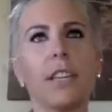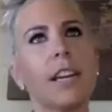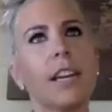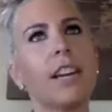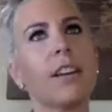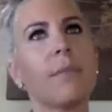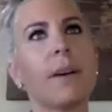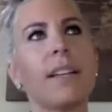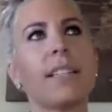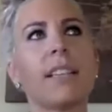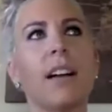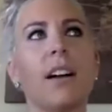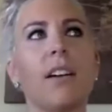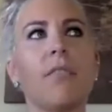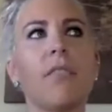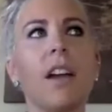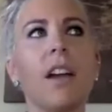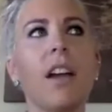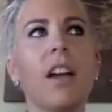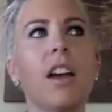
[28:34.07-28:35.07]
thinking to
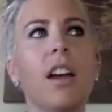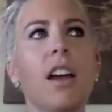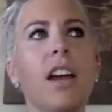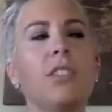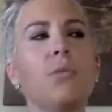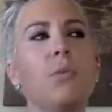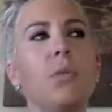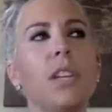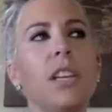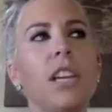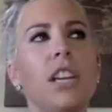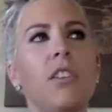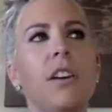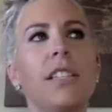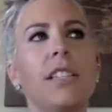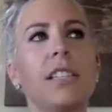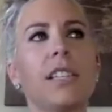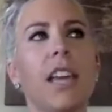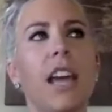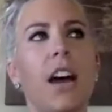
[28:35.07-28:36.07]
myself, it's really
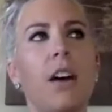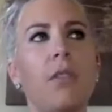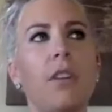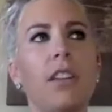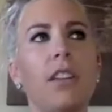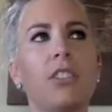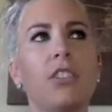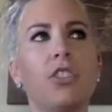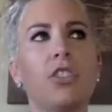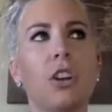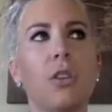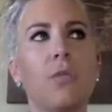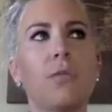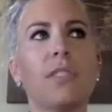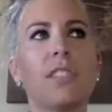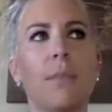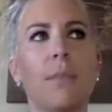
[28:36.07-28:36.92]
interesting how he shows